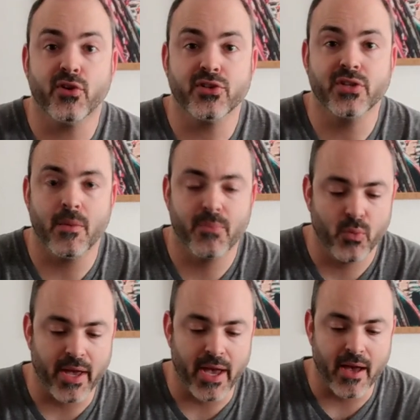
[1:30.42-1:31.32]
first up
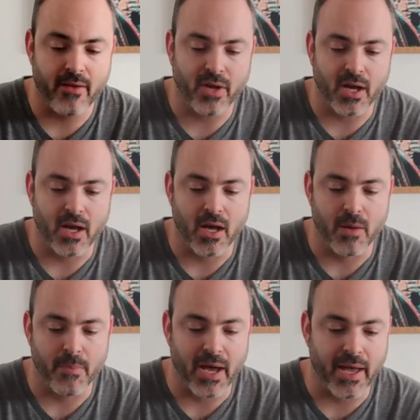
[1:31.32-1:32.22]
we have
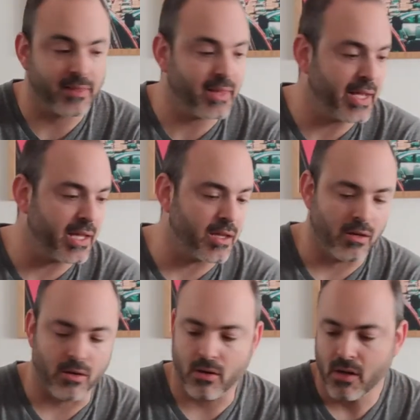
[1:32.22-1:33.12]
my lighting
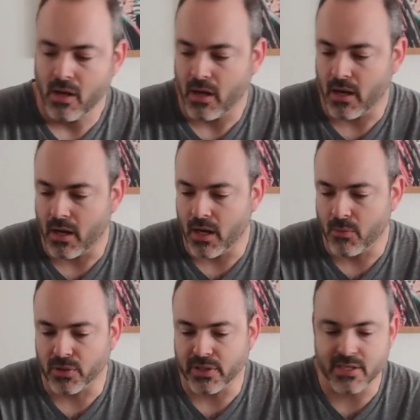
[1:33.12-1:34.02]
gear,
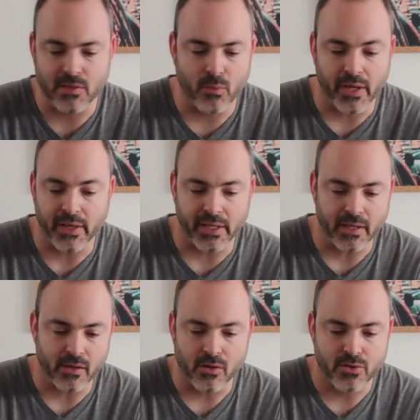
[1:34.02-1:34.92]
or at least some of my lighting
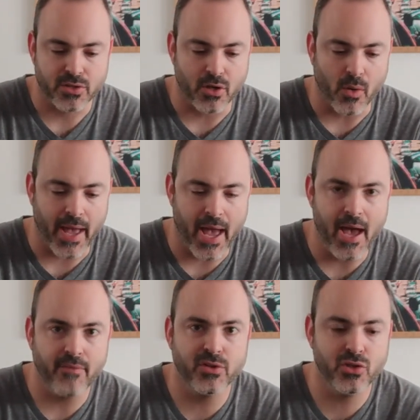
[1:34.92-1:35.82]
gear. So I
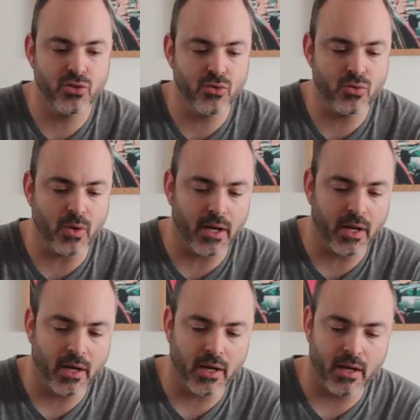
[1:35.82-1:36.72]
have two
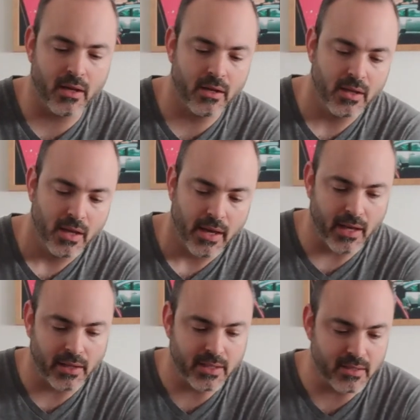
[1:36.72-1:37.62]

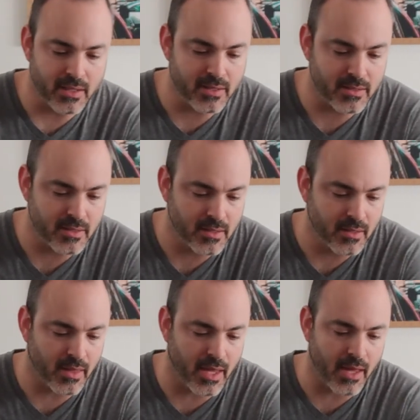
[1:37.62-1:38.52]
LEDs
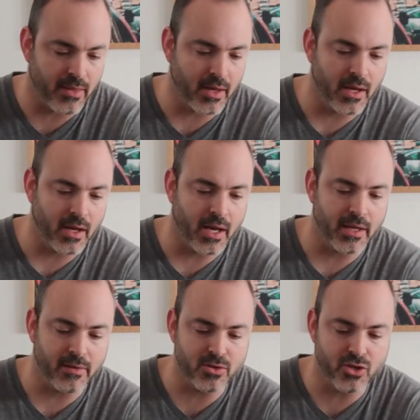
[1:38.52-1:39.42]
that
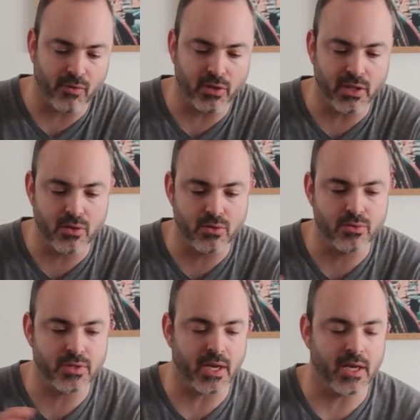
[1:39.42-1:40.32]
I generally
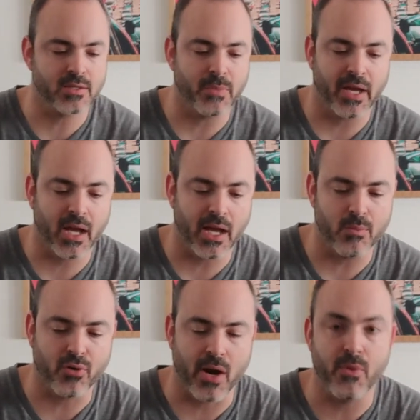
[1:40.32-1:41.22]
use as my kind
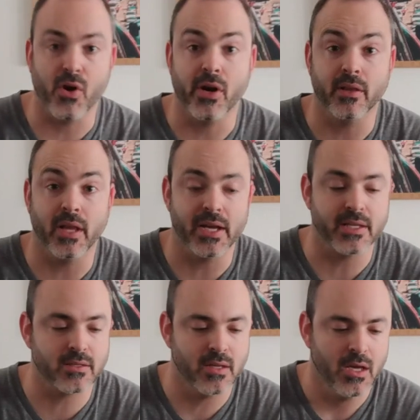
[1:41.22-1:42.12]
of primary
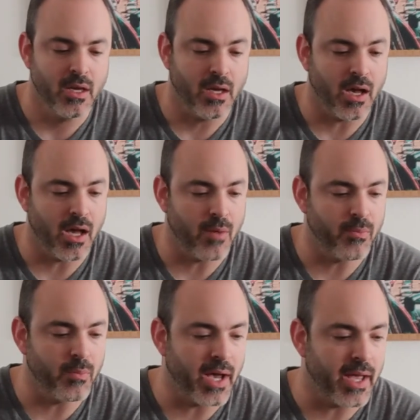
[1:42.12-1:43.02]
lights,
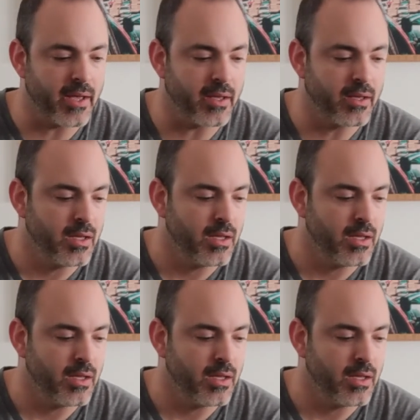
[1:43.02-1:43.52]
my